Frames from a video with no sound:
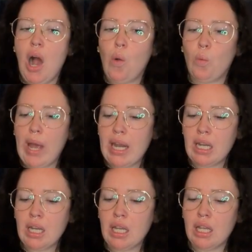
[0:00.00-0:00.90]

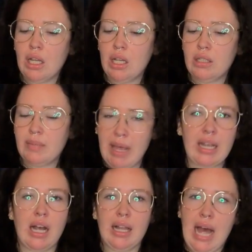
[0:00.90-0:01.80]
When the Met
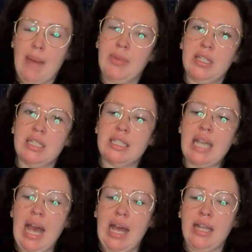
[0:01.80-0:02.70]
Gala happened
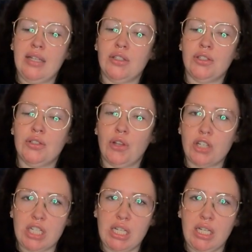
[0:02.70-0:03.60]
and
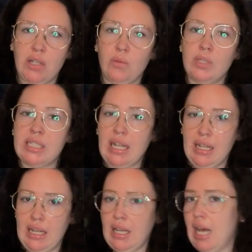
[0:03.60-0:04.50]
Doechii was
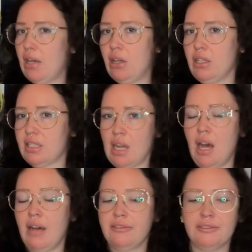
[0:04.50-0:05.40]
yelling at her
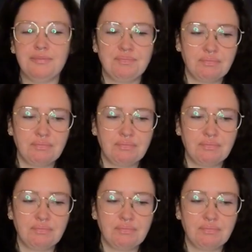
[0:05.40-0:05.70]
staff,